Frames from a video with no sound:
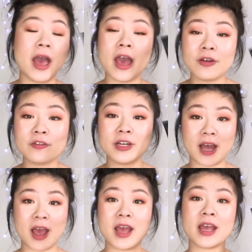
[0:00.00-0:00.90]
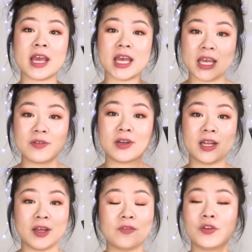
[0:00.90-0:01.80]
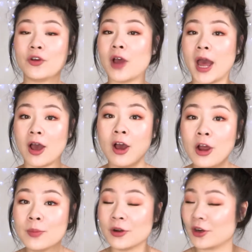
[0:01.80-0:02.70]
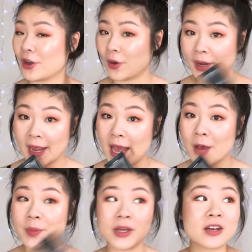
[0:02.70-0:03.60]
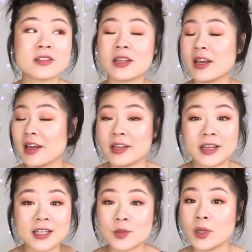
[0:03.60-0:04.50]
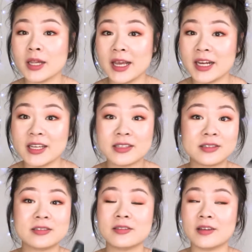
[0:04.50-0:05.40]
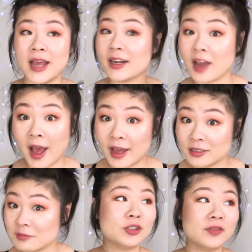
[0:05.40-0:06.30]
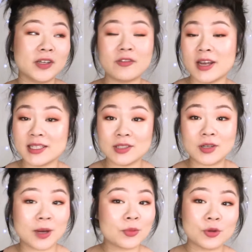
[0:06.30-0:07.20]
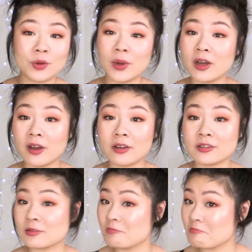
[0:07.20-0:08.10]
Every day, even if you're at home or not going out, because guess what, ladies and guys, UV rays still come through the windows.